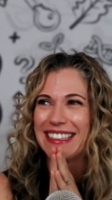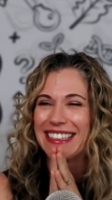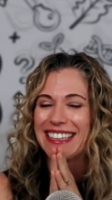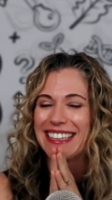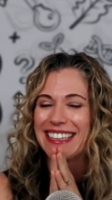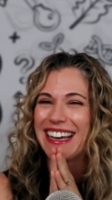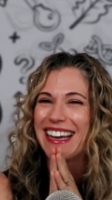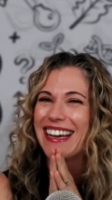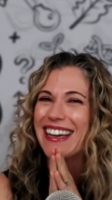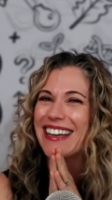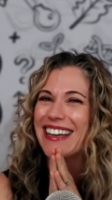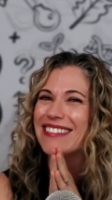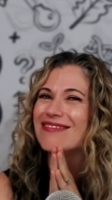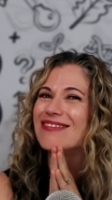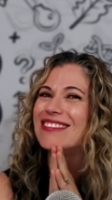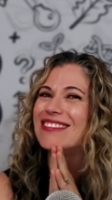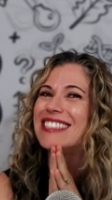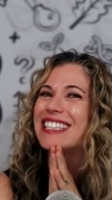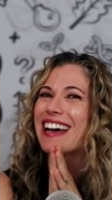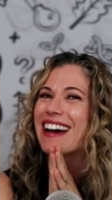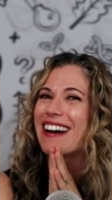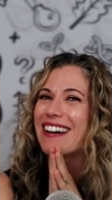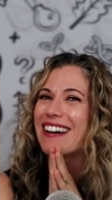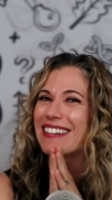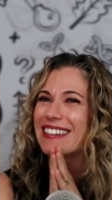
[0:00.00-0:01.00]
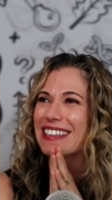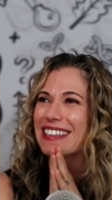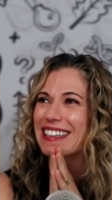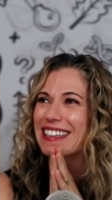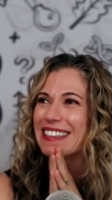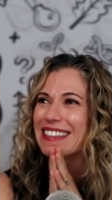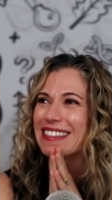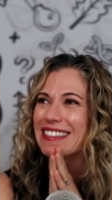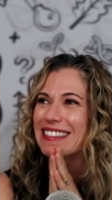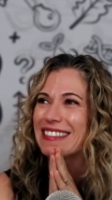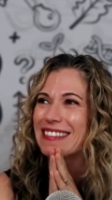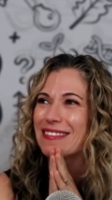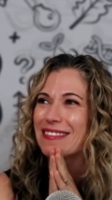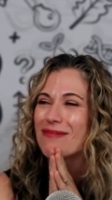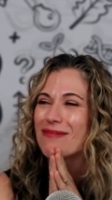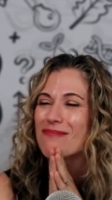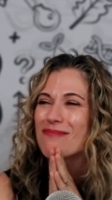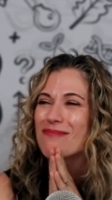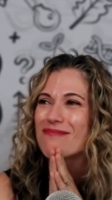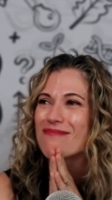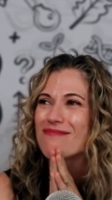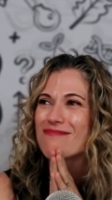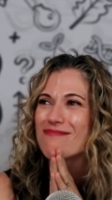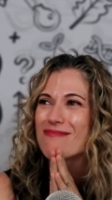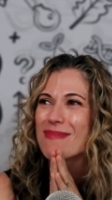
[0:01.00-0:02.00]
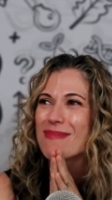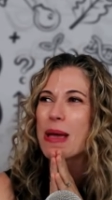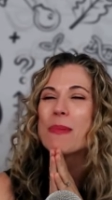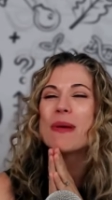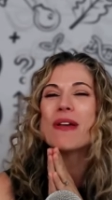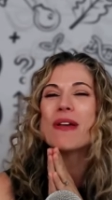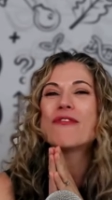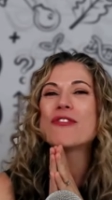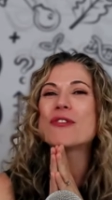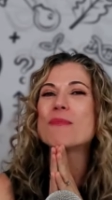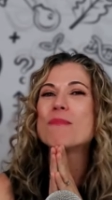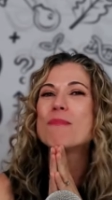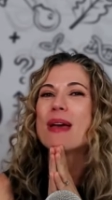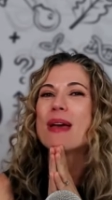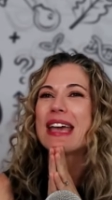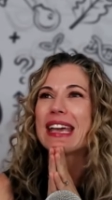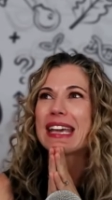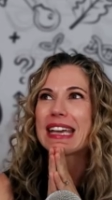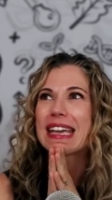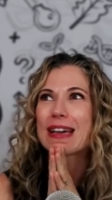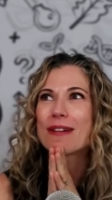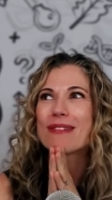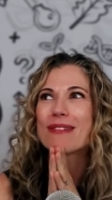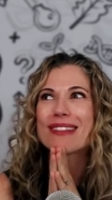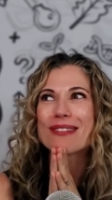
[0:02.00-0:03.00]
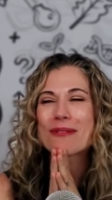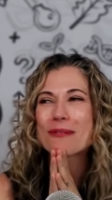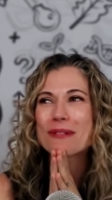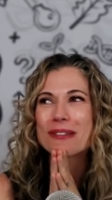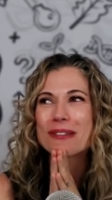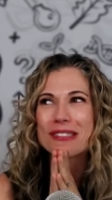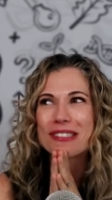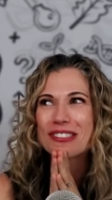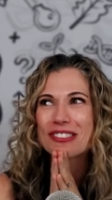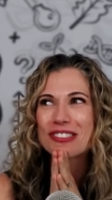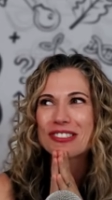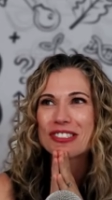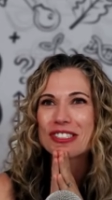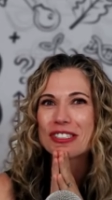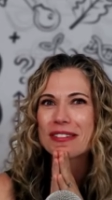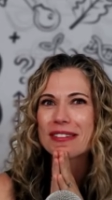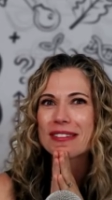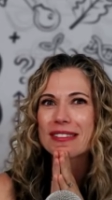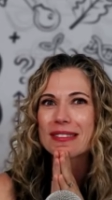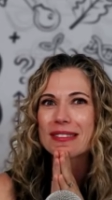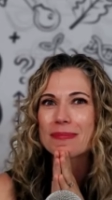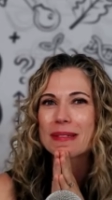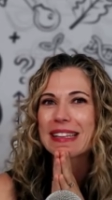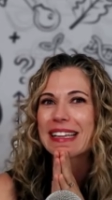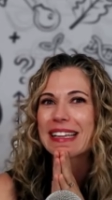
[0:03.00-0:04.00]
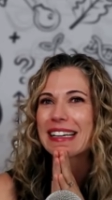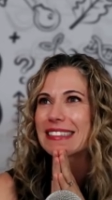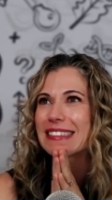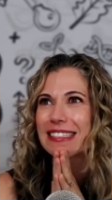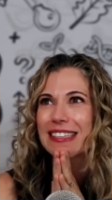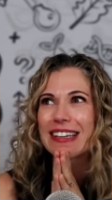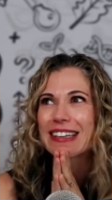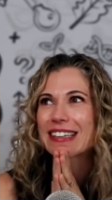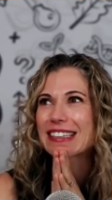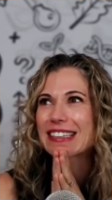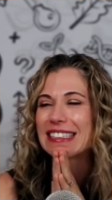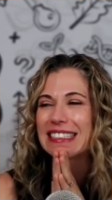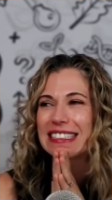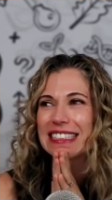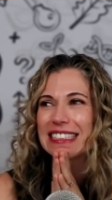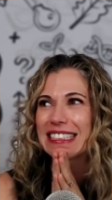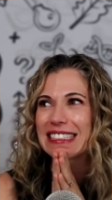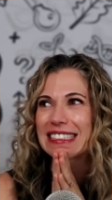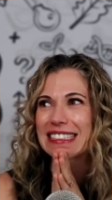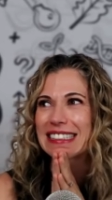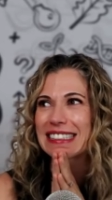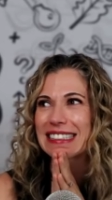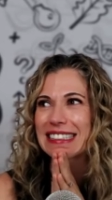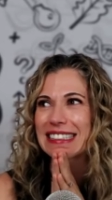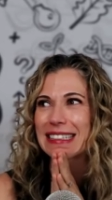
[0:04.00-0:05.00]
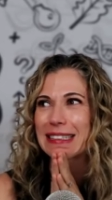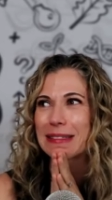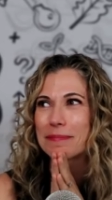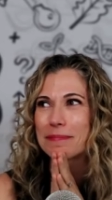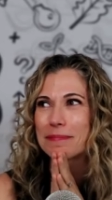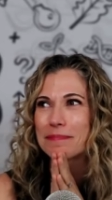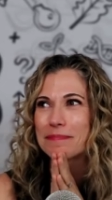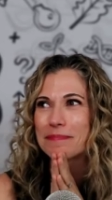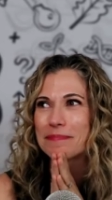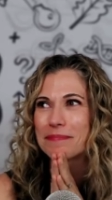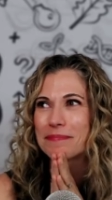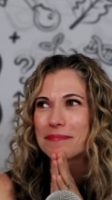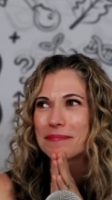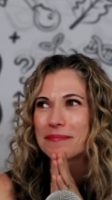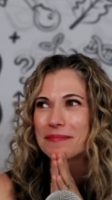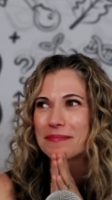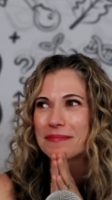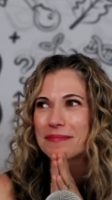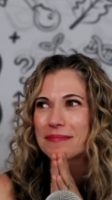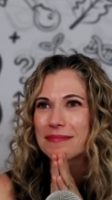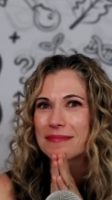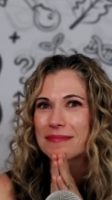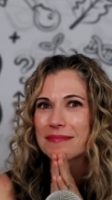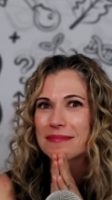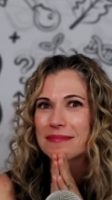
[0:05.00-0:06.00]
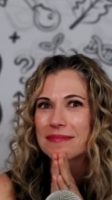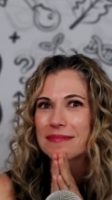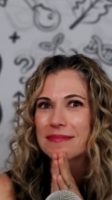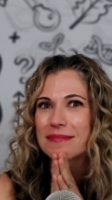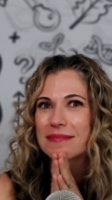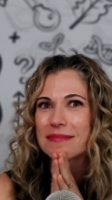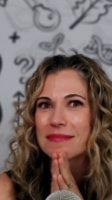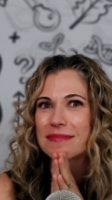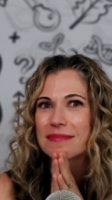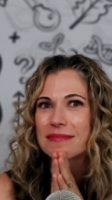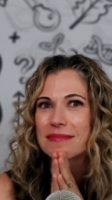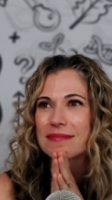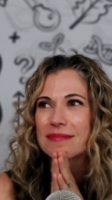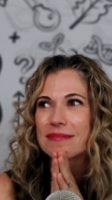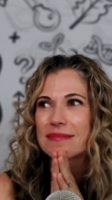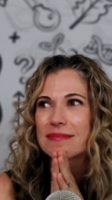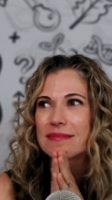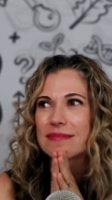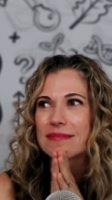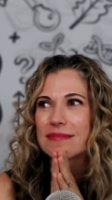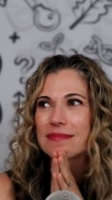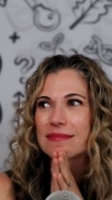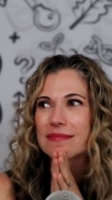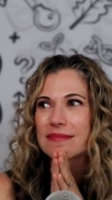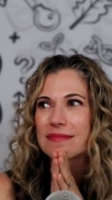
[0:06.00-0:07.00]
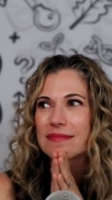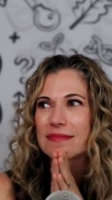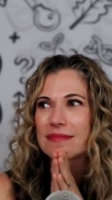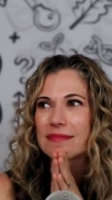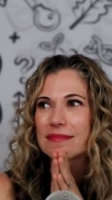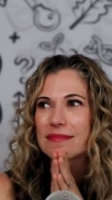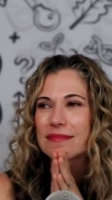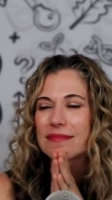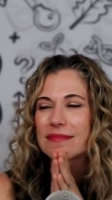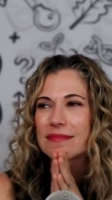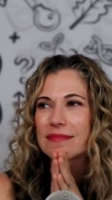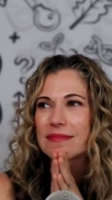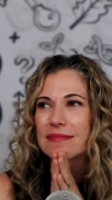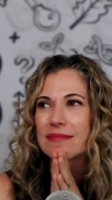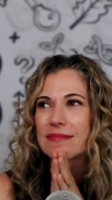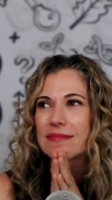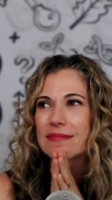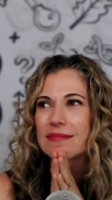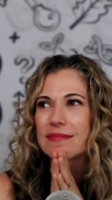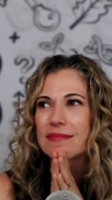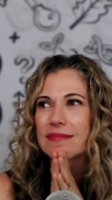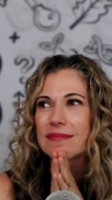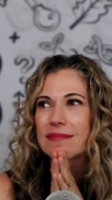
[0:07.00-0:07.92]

I'm doubting. Maybe if you make it with orange juice, but that's not. What if you use like one of those Emergen-C packets to make